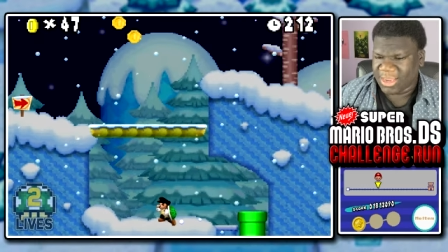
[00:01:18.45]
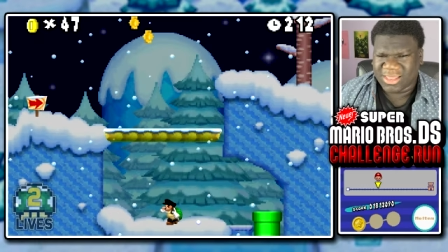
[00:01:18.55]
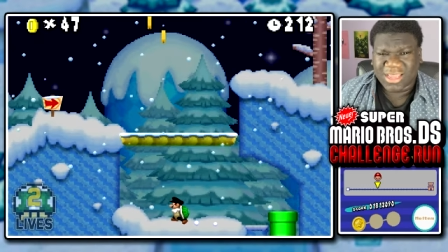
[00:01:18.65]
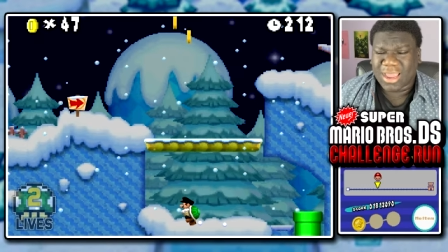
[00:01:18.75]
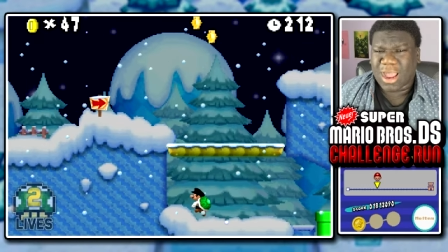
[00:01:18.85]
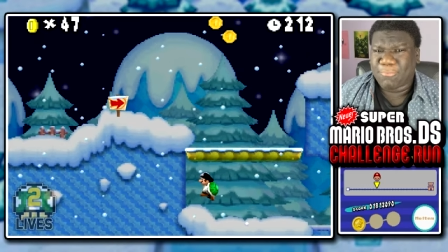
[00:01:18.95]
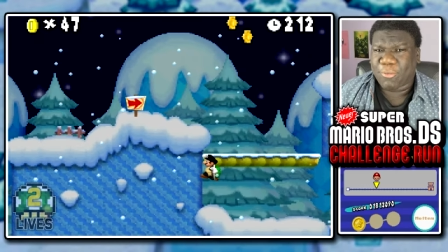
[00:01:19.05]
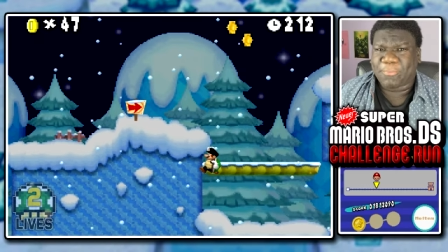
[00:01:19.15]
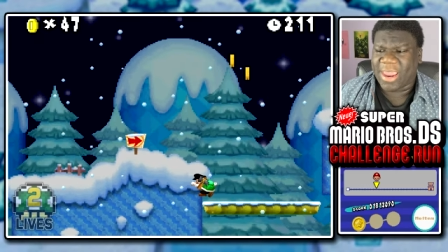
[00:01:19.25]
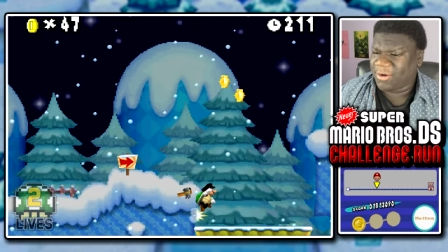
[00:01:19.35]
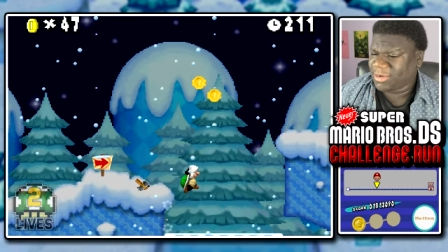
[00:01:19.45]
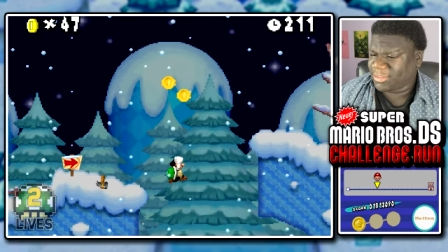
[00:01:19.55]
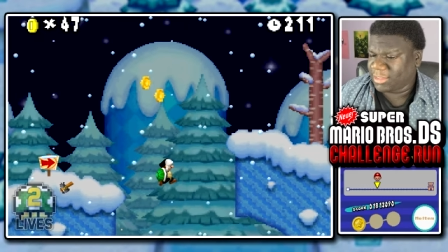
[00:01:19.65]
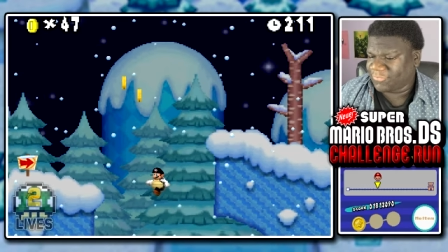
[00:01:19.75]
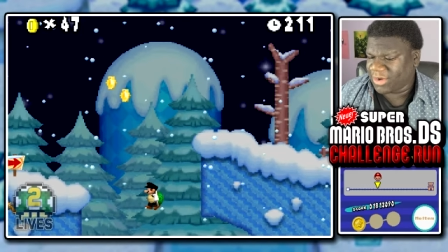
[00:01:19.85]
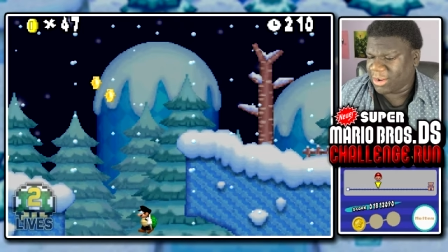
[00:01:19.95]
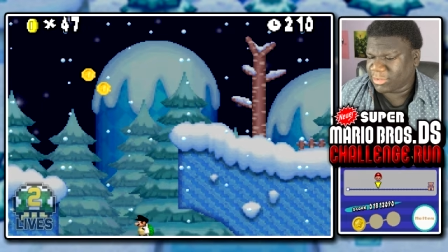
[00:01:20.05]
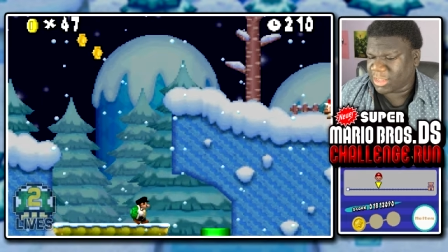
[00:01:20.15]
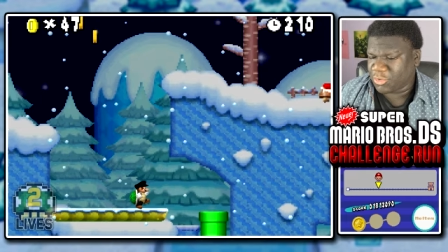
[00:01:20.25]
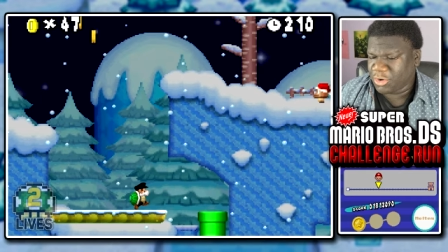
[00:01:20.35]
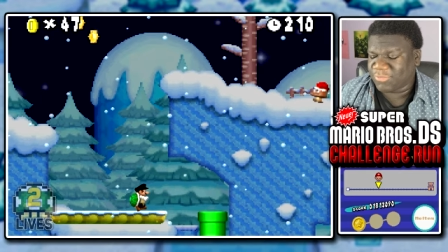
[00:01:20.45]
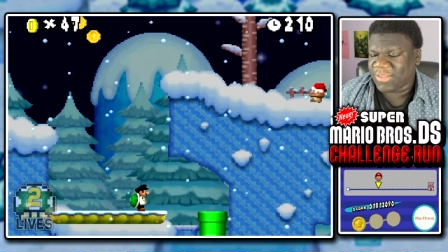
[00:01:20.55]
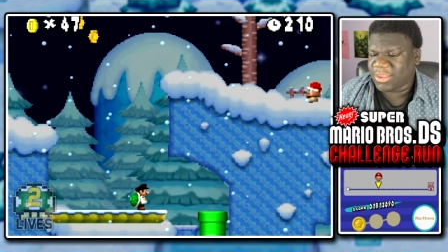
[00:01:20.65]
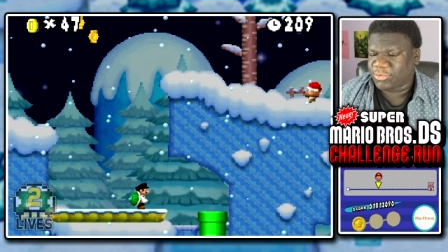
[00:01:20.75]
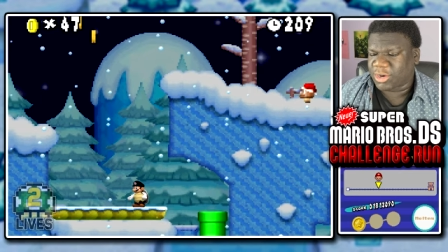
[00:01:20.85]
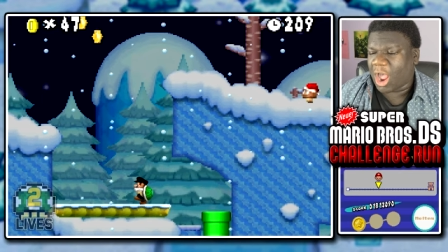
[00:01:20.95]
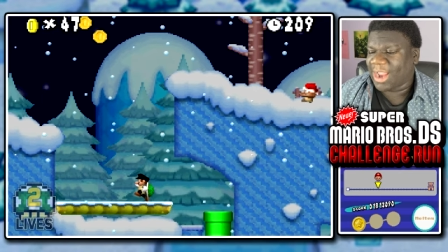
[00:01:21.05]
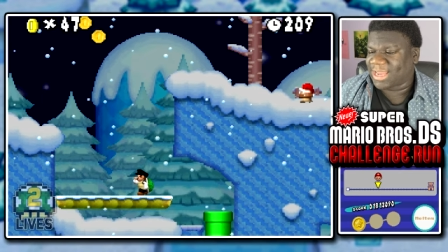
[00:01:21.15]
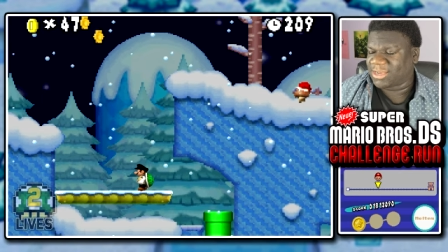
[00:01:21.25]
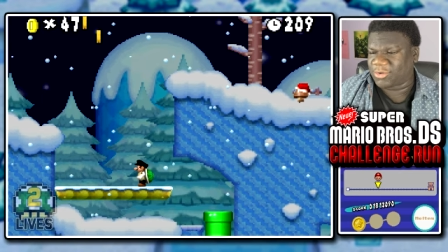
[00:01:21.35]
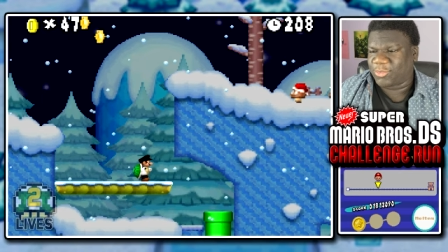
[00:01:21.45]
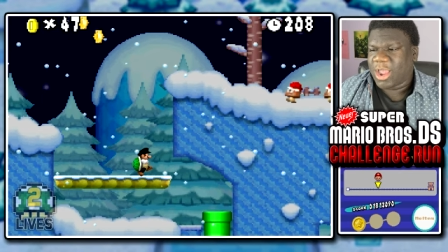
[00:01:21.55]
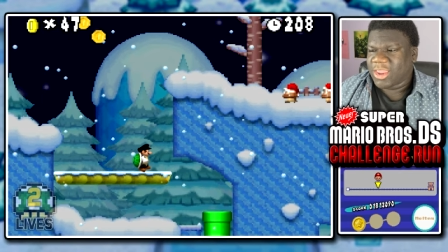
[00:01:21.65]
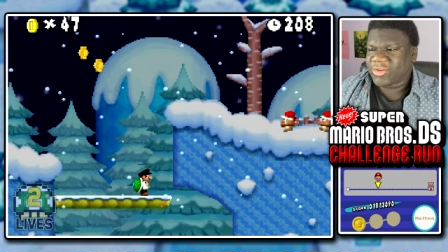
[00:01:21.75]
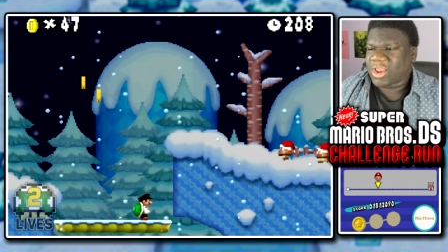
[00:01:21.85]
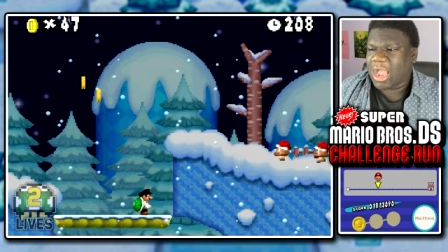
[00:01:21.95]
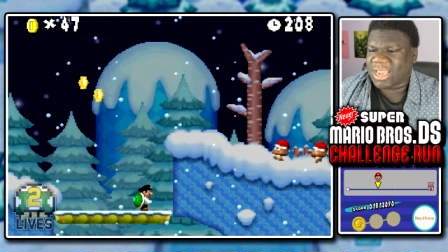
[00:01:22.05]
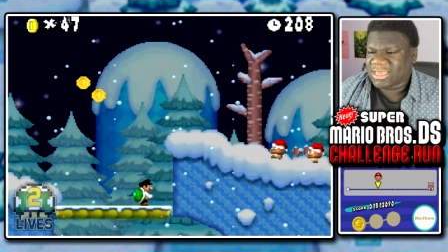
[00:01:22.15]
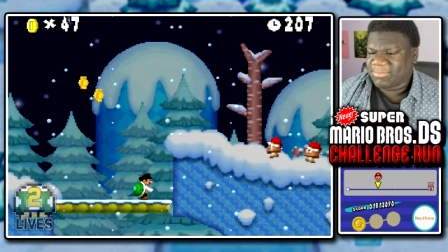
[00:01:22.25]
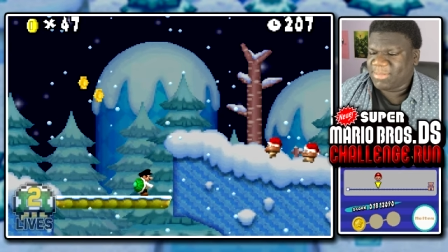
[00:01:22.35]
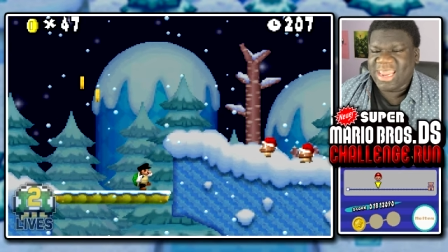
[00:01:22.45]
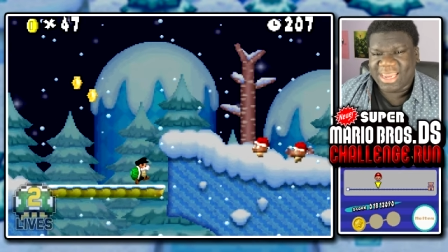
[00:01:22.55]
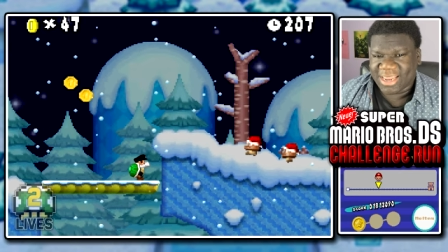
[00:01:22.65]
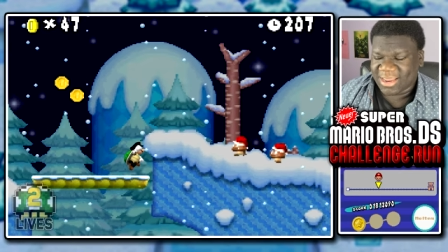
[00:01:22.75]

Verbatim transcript: You think I come prepared to these videos? Like, who do you think you're talking to? You're talking to me.